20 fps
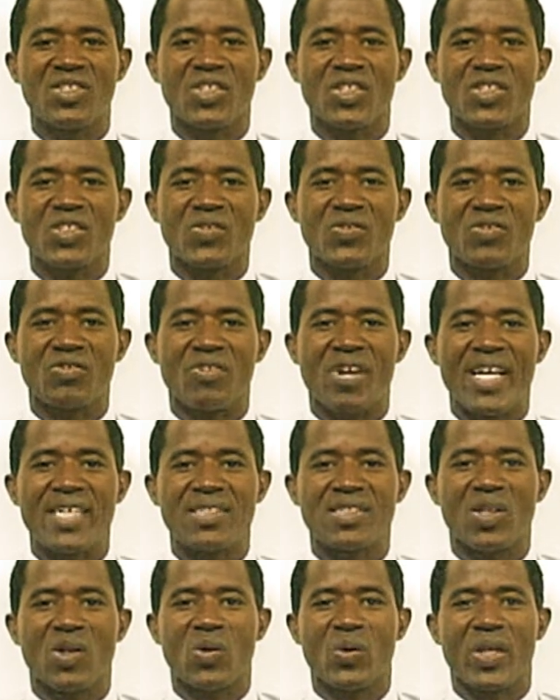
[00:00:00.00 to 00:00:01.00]
Church of
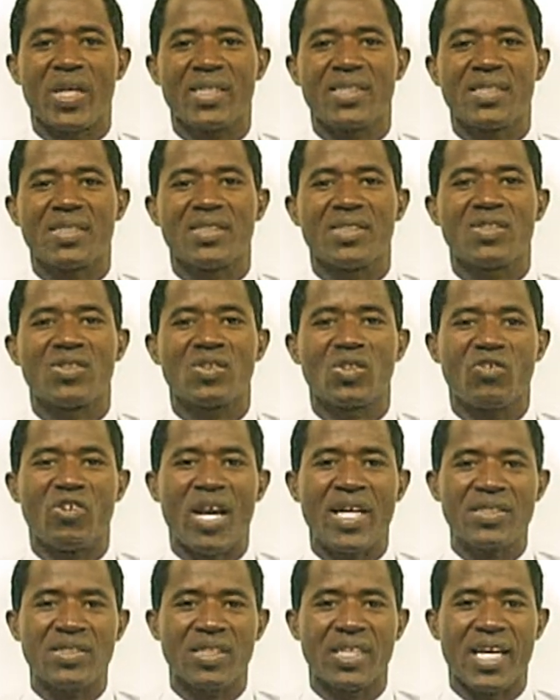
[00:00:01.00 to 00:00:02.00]
Christ located in
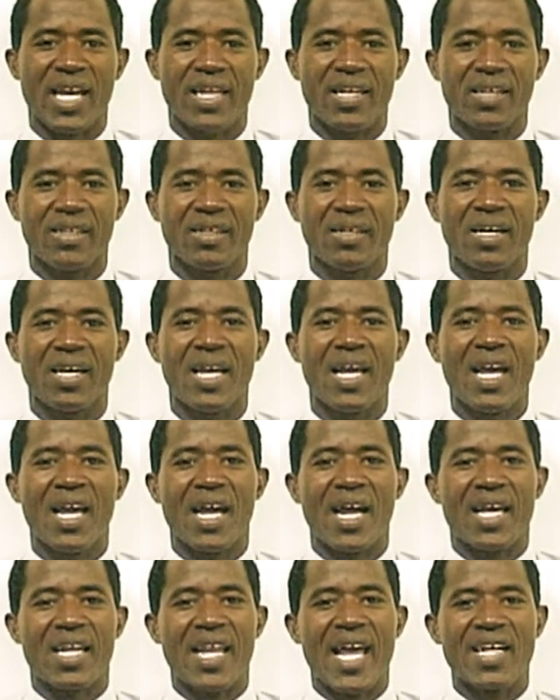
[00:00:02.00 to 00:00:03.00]
Toronto, Canada,
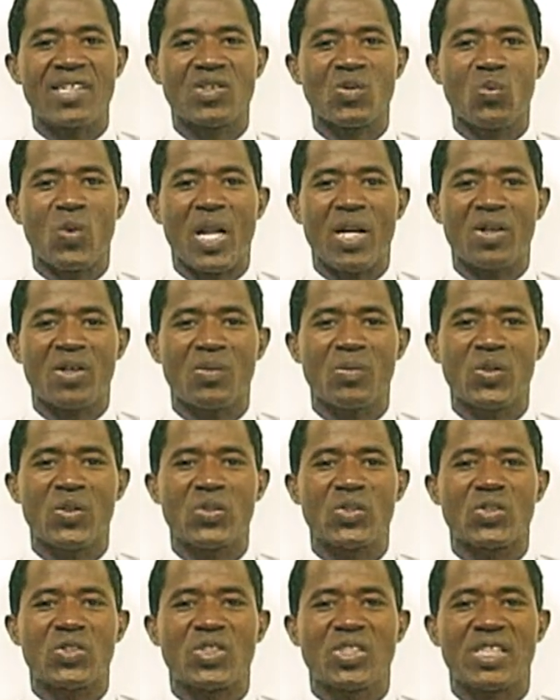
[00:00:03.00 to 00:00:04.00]
I'd like to welcome you
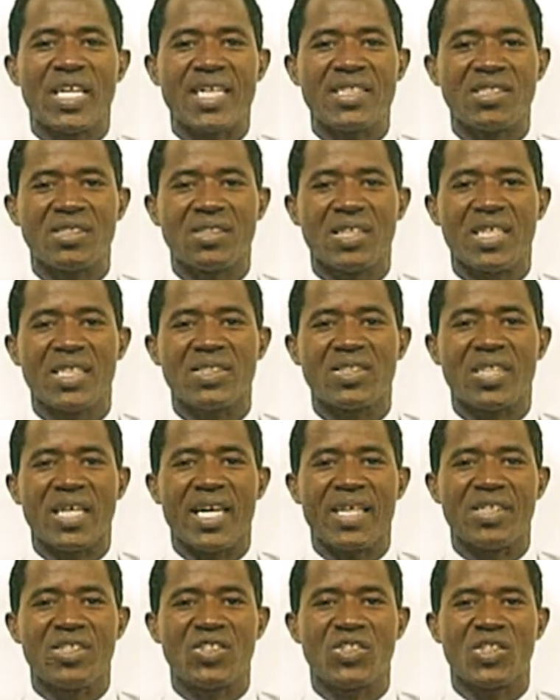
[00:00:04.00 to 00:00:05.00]
to Saturday's
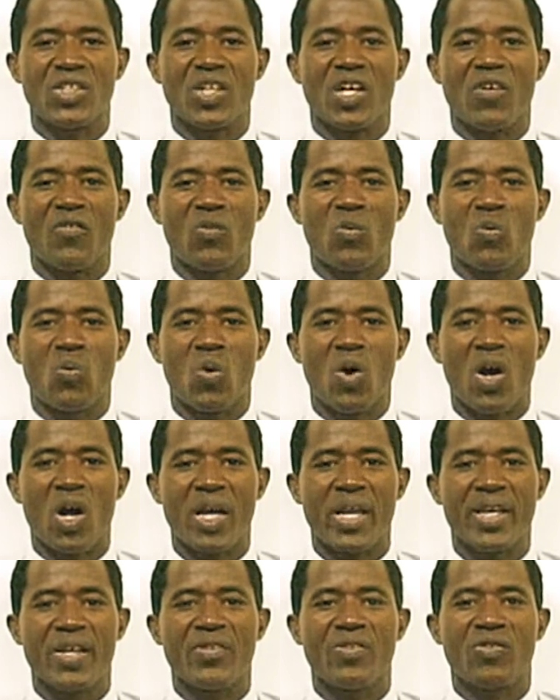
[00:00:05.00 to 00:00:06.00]
edition of
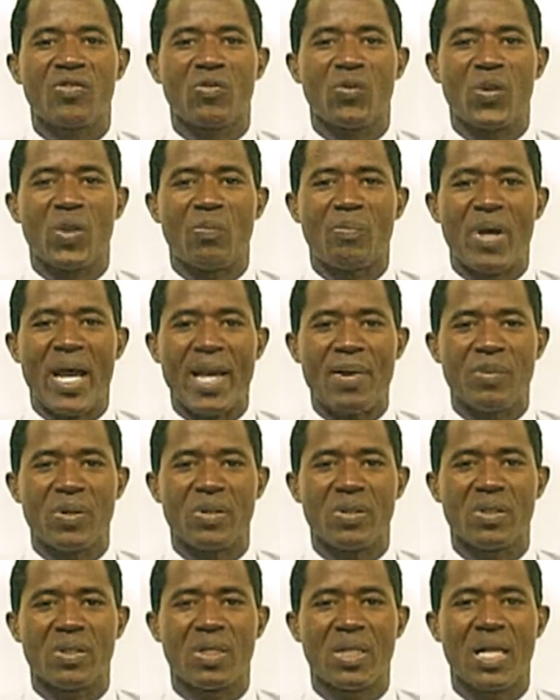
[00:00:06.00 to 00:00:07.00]
Walking Through the
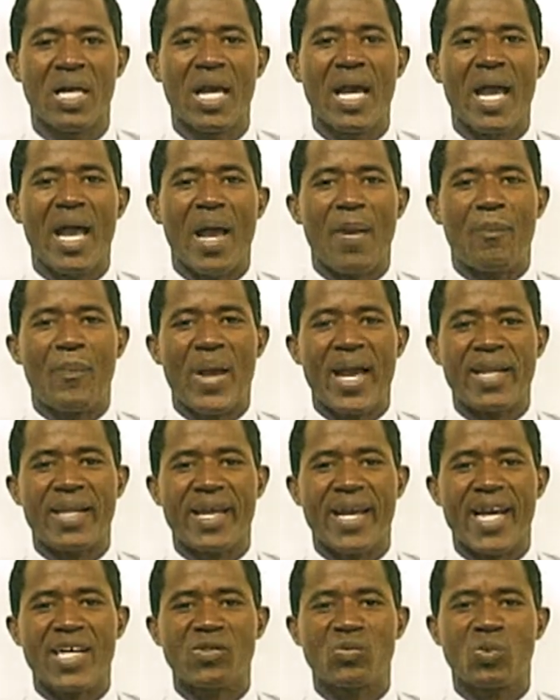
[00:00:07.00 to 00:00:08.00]
Bible, a
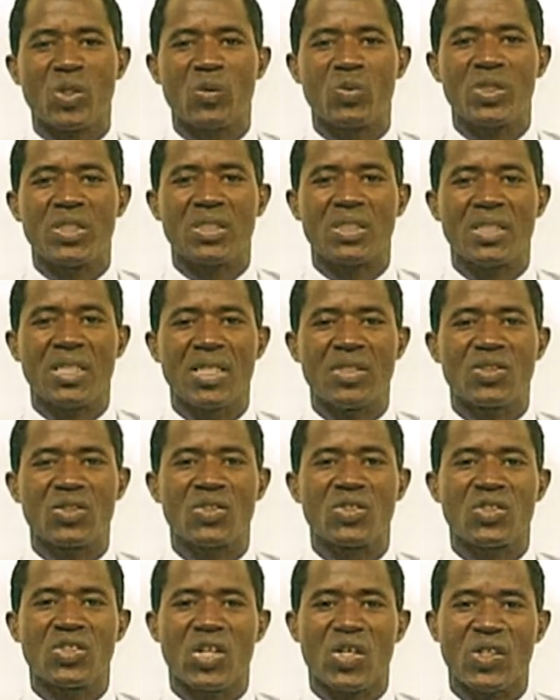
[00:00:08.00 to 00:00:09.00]
podcast where we seek to
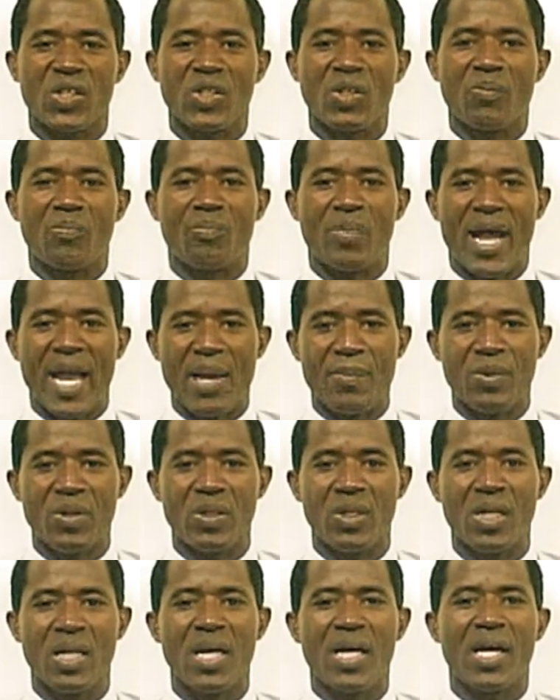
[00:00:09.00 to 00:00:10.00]
study the
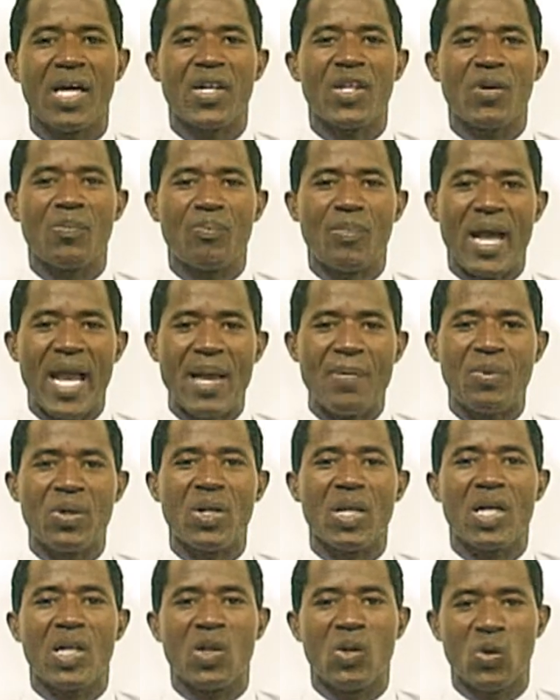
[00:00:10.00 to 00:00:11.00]
Bible and the
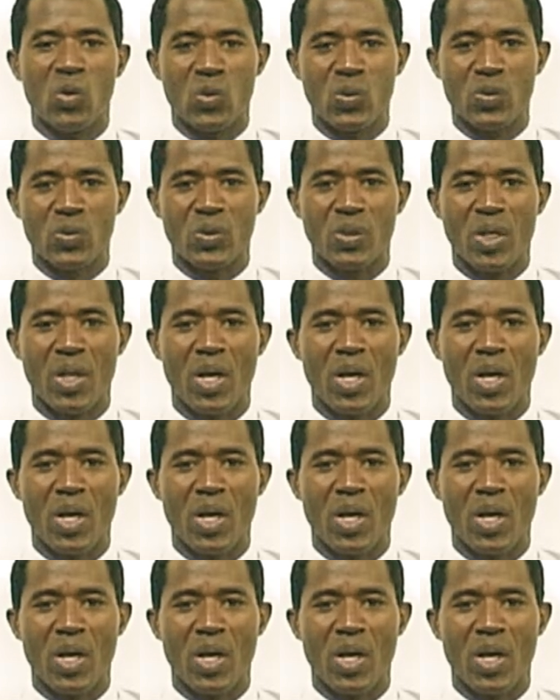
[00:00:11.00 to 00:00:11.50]
Bible alone.